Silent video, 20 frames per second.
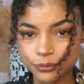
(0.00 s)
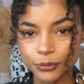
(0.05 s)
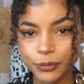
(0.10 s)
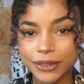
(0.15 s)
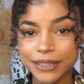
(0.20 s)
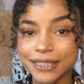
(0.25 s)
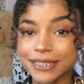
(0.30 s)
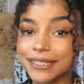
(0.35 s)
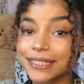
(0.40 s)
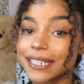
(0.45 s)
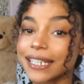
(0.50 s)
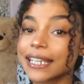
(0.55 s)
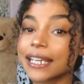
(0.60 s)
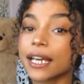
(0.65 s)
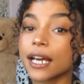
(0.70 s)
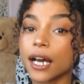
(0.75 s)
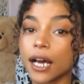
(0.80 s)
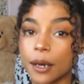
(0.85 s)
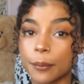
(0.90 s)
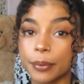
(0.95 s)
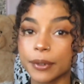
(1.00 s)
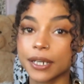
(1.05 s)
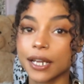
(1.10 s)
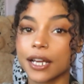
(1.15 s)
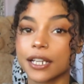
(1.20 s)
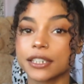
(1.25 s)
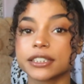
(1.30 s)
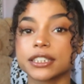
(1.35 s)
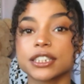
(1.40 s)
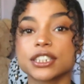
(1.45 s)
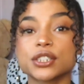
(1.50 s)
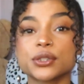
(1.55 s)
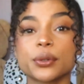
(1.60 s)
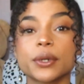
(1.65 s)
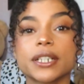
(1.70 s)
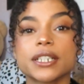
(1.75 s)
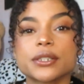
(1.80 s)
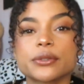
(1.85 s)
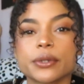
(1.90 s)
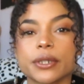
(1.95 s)
we need to take it up a notch. It's
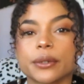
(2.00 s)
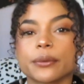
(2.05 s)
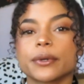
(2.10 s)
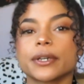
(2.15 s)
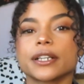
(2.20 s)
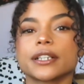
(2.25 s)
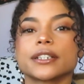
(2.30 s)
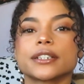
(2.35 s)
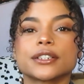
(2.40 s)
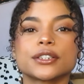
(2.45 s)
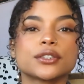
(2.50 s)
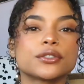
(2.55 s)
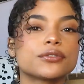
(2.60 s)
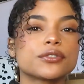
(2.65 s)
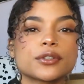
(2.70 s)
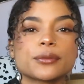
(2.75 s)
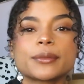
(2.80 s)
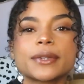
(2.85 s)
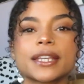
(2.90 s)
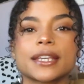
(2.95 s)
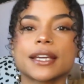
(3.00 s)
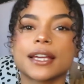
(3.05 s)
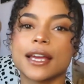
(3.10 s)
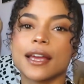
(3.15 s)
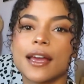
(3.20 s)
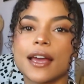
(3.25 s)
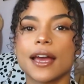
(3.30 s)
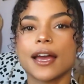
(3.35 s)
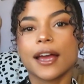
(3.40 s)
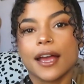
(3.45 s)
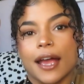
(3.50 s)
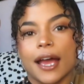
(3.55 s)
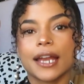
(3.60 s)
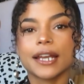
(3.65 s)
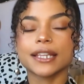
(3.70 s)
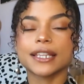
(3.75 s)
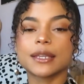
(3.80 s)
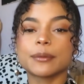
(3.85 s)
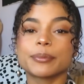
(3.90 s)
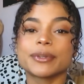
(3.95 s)
2021, you feel me?
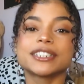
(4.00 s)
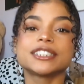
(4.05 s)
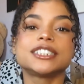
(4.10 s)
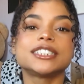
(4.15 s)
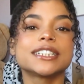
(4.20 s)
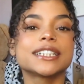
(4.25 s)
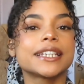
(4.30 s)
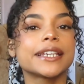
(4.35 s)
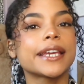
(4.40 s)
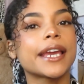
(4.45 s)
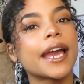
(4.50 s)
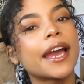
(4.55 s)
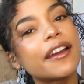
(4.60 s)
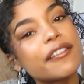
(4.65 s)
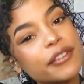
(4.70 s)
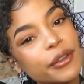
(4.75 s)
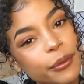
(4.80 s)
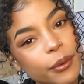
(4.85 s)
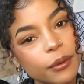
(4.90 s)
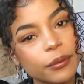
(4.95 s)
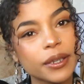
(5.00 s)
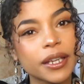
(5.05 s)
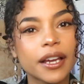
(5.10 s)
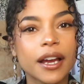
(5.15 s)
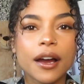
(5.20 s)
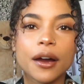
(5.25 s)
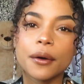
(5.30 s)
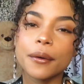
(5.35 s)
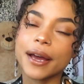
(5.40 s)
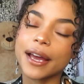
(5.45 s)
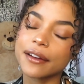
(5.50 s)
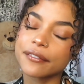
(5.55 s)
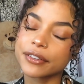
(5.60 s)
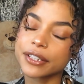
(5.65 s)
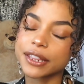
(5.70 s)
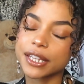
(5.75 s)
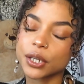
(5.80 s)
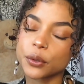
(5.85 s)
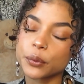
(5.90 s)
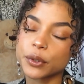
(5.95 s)
Gotta keep it jiggy everywhere we go,
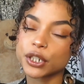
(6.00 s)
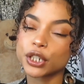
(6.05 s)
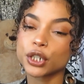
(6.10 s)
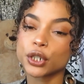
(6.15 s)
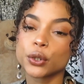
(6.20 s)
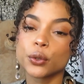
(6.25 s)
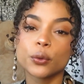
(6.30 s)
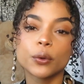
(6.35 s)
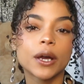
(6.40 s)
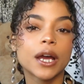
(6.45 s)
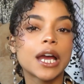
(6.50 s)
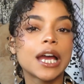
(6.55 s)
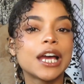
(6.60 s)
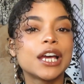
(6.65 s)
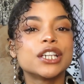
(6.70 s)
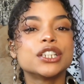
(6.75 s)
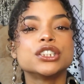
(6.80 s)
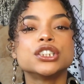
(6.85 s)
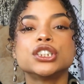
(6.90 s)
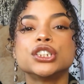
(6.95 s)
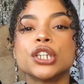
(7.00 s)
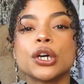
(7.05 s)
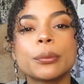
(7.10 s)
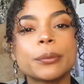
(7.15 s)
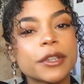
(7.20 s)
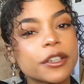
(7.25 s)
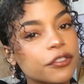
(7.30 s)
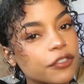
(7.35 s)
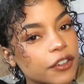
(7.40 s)
everything we do. Don't be